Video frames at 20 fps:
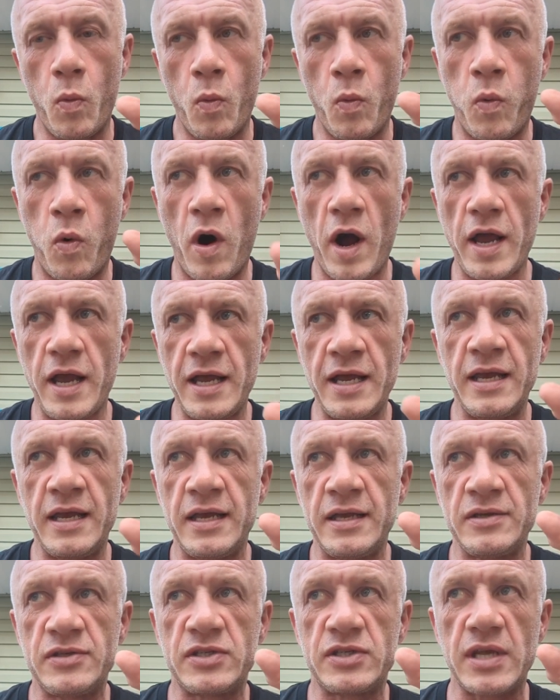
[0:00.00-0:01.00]
What
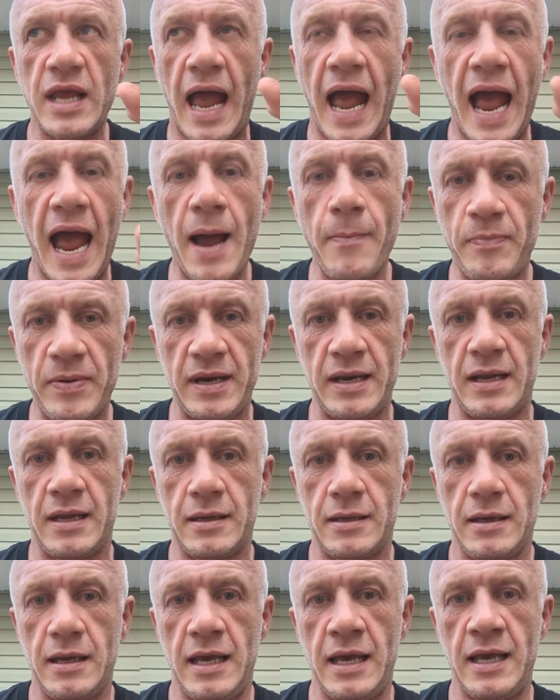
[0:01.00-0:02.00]
is happening
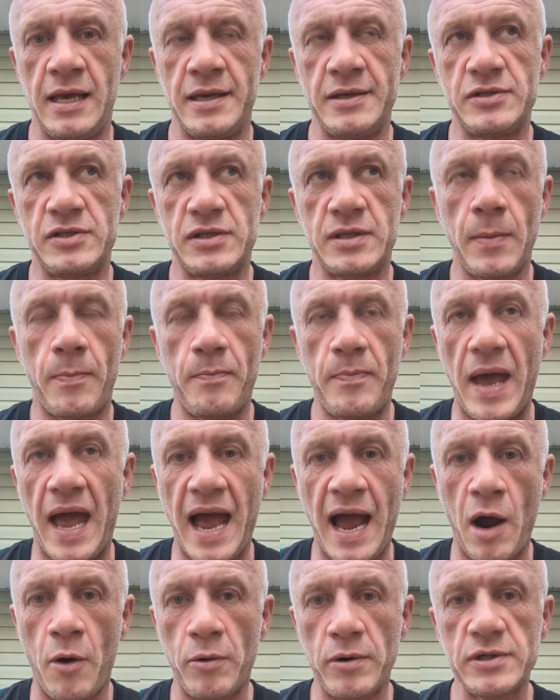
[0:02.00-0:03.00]
is the
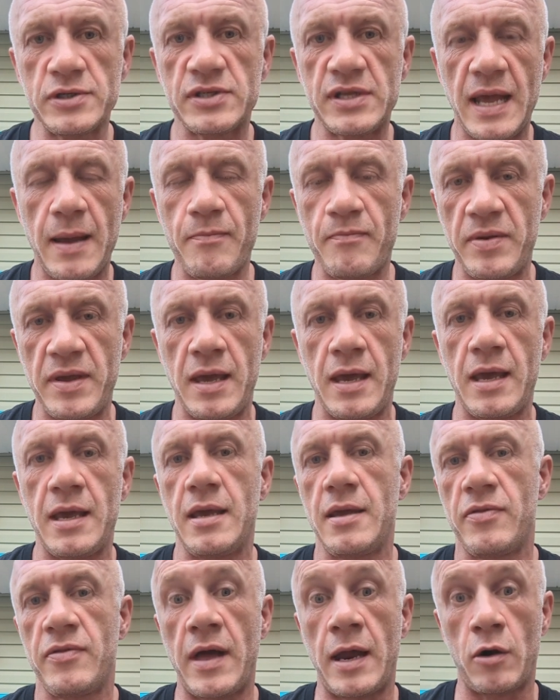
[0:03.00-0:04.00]
powers that
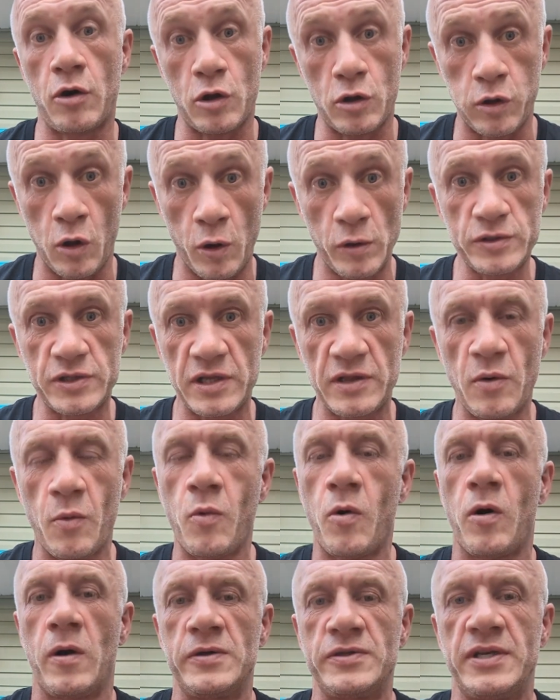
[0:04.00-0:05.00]
be that are closing the
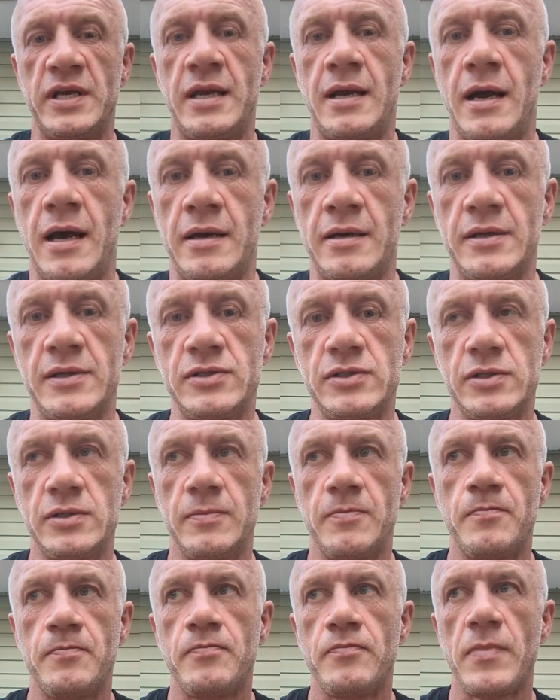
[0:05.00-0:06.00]
walls in on us
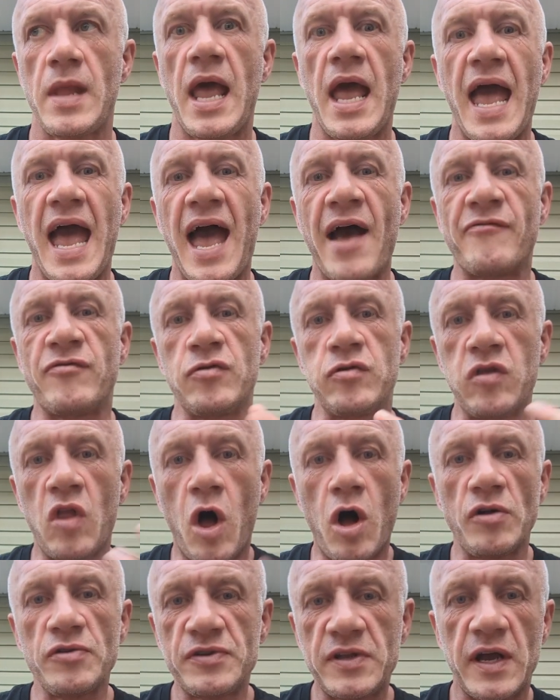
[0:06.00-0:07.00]
have
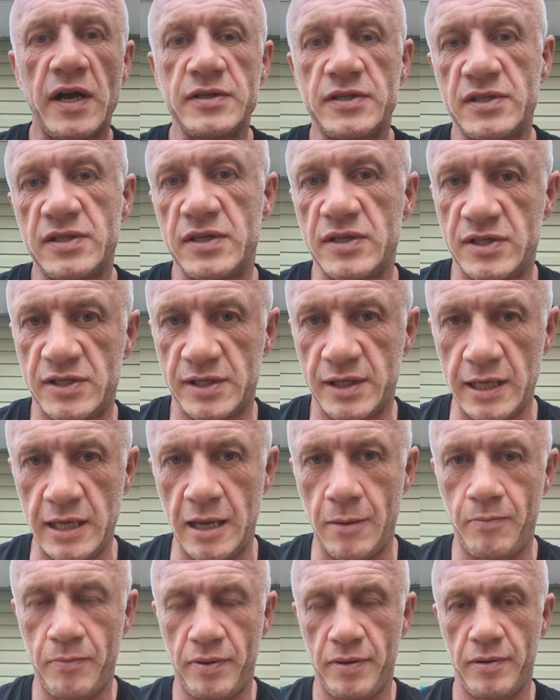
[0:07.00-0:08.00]
lulled us to
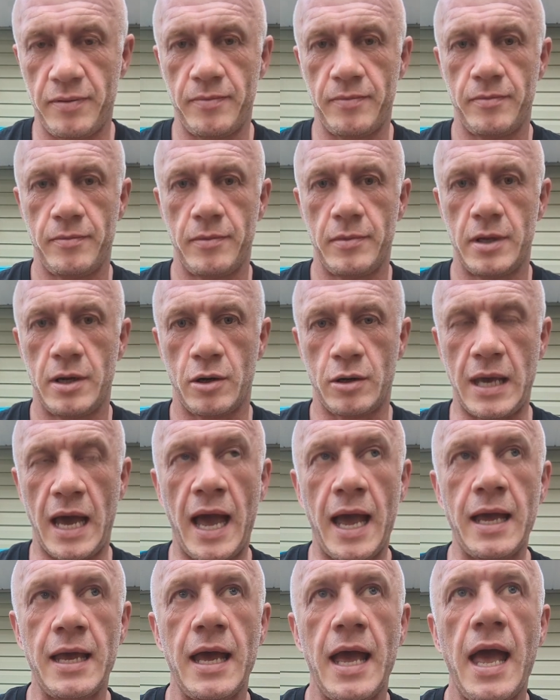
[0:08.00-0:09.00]
sleep,
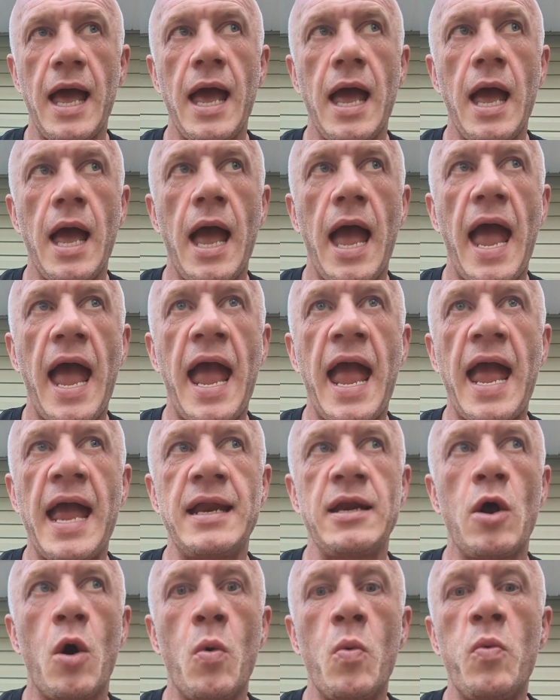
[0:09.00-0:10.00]
okay?
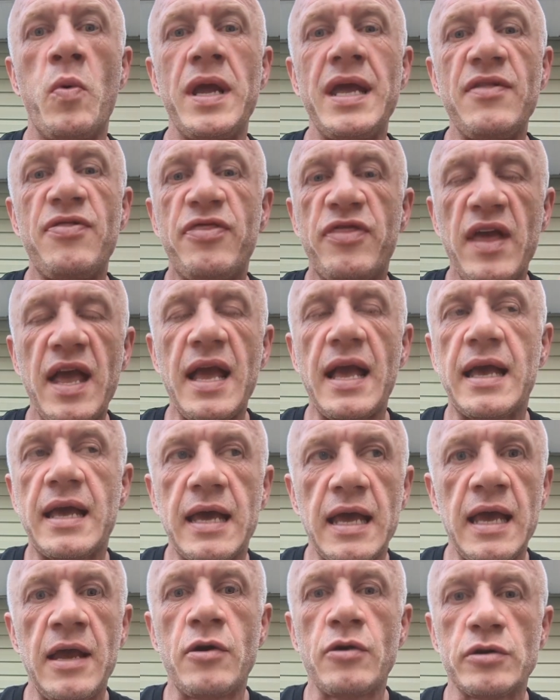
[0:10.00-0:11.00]
And we
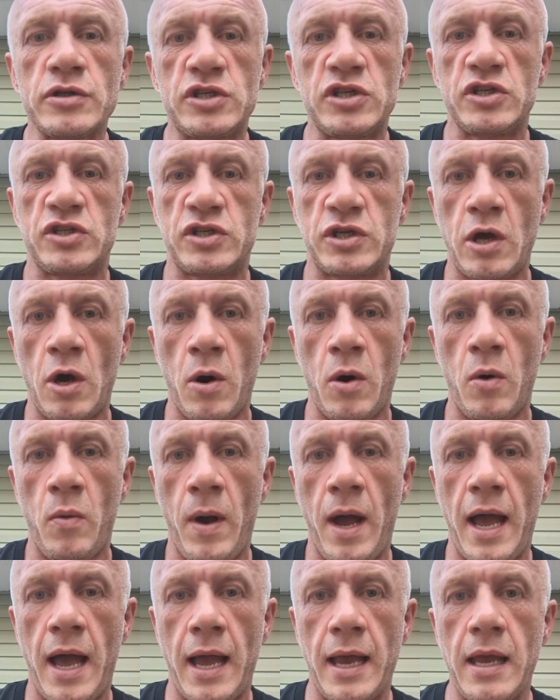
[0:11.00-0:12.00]
think it'll just go
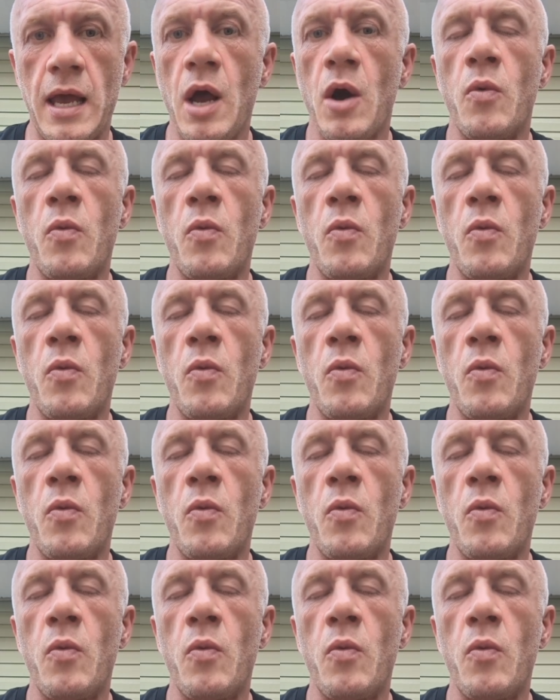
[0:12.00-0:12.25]
away.